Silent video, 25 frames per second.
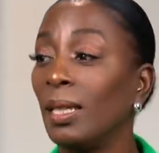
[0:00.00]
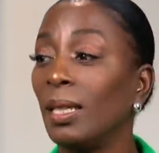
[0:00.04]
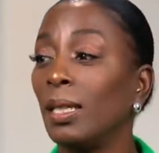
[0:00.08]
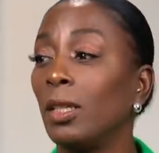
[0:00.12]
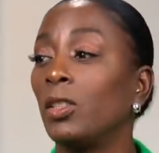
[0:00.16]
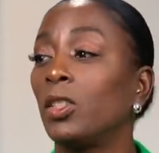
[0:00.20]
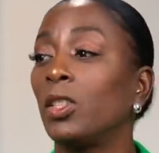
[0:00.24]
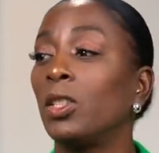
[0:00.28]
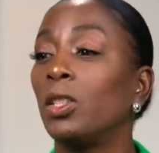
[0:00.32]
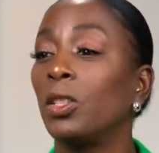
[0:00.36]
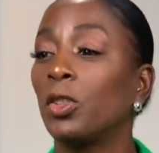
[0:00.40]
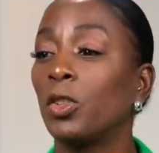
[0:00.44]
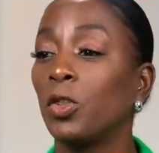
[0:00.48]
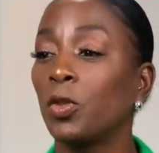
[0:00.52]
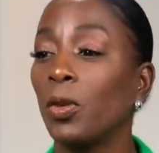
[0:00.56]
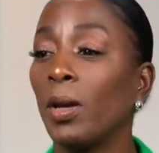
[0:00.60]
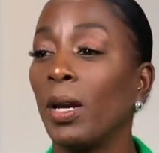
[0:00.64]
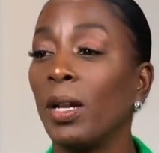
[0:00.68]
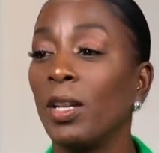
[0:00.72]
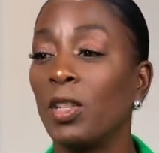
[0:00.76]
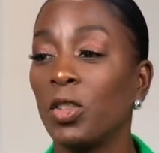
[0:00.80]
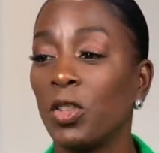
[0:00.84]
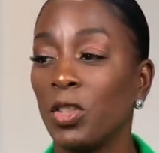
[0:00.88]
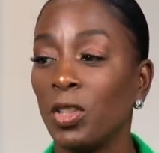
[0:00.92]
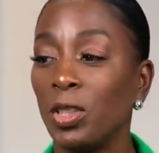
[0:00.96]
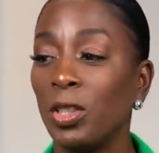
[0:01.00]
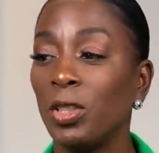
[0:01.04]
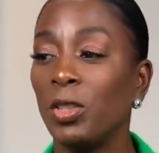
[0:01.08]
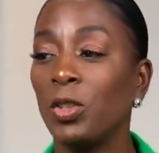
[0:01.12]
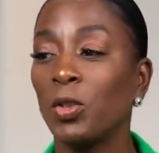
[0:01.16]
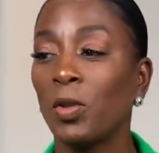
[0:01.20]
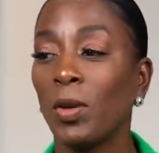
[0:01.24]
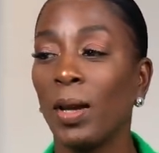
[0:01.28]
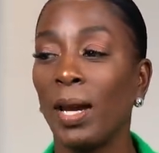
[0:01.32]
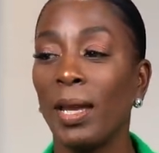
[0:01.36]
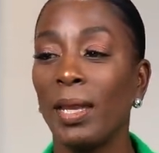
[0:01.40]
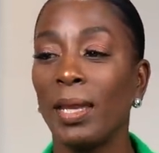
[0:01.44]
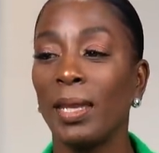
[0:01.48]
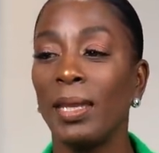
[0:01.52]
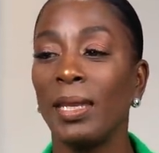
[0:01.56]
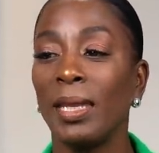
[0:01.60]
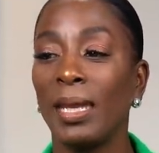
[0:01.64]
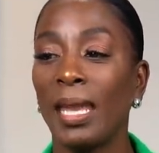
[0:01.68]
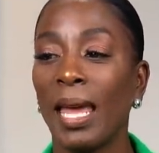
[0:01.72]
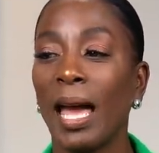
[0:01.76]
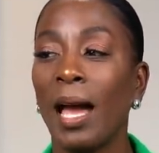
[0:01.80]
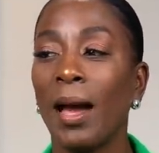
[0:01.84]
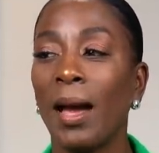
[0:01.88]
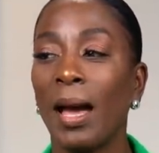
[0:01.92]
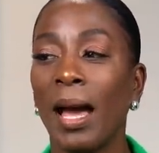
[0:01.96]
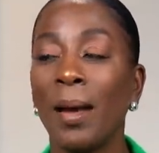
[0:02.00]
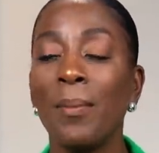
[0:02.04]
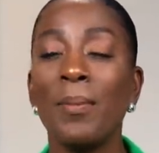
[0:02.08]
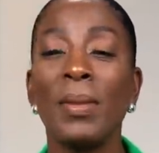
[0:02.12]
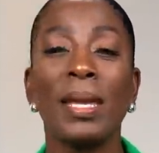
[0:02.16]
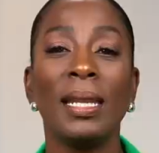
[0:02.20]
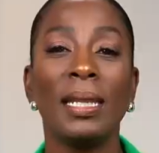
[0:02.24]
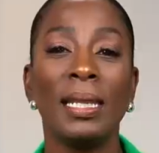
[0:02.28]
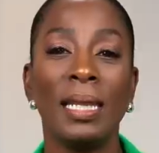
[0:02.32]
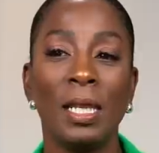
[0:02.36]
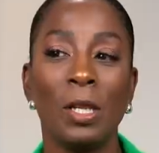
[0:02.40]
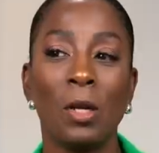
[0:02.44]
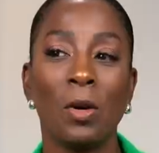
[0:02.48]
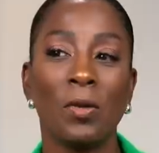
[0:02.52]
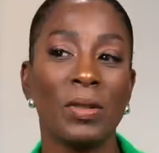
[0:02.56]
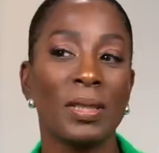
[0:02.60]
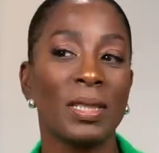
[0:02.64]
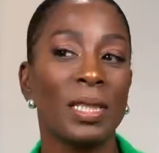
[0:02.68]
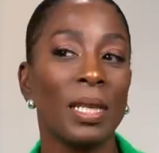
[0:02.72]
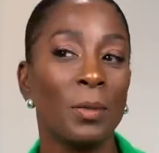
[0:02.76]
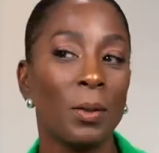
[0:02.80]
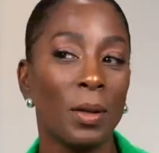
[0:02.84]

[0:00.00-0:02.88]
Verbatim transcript: She is trying, and then I may lean over and say,